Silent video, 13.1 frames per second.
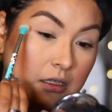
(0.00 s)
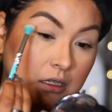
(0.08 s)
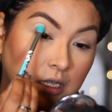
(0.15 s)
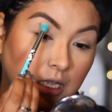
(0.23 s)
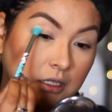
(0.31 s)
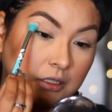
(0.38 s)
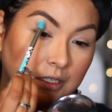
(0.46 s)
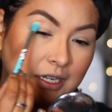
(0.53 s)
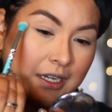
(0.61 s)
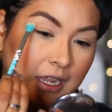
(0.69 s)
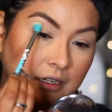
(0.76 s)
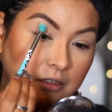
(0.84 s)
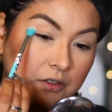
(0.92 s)
color. It
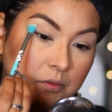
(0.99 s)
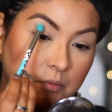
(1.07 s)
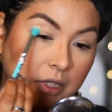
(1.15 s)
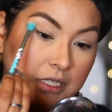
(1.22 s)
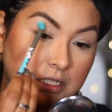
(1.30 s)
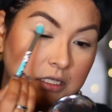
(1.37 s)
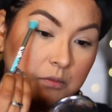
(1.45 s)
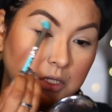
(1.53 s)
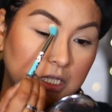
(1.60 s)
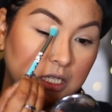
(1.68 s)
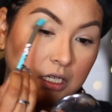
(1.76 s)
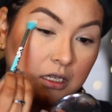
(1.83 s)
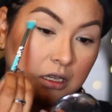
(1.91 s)
kind of reminds
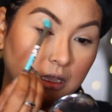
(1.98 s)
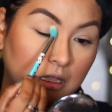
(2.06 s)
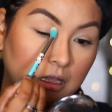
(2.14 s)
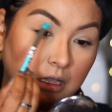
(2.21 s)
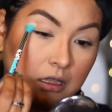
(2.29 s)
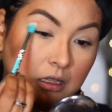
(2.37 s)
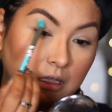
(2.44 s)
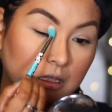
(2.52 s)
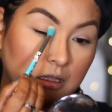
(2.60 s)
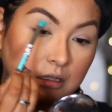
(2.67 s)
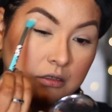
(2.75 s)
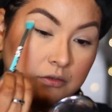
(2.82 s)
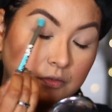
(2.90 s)
me
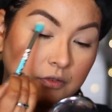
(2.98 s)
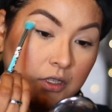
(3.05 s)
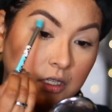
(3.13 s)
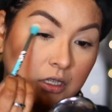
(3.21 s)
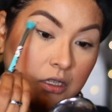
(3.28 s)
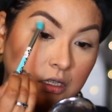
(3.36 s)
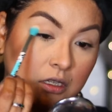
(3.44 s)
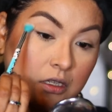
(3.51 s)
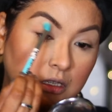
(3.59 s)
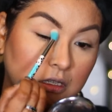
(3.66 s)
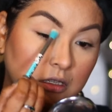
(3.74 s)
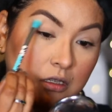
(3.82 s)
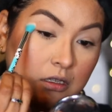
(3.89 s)
of
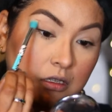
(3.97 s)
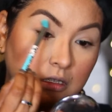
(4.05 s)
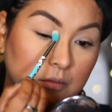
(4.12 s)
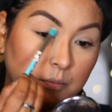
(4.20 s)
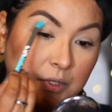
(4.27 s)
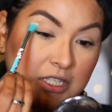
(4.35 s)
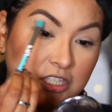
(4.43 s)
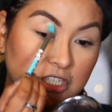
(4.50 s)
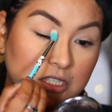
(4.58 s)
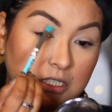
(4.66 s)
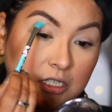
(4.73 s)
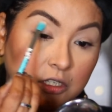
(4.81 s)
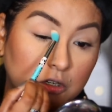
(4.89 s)

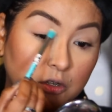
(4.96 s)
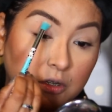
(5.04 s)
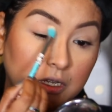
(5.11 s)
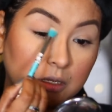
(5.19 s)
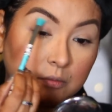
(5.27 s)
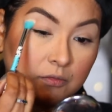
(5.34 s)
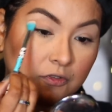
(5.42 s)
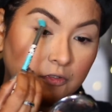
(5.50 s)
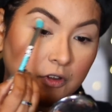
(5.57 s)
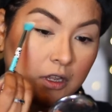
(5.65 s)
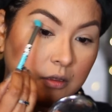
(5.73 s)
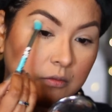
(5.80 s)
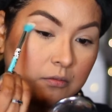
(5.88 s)
Peaches and Cream
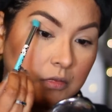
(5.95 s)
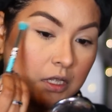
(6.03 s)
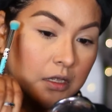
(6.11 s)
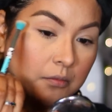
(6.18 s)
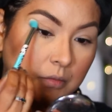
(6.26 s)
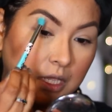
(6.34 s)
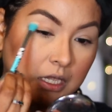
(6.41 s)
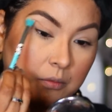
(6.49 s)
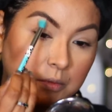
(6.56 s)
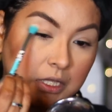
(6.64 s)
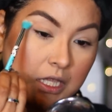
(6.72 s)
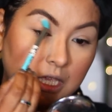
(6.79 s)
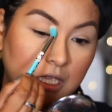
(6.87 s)
from Makeup
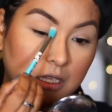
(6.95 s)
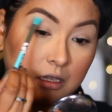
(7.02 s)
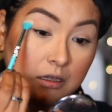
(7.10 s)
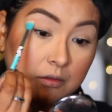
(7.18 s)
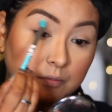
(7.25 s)
Geek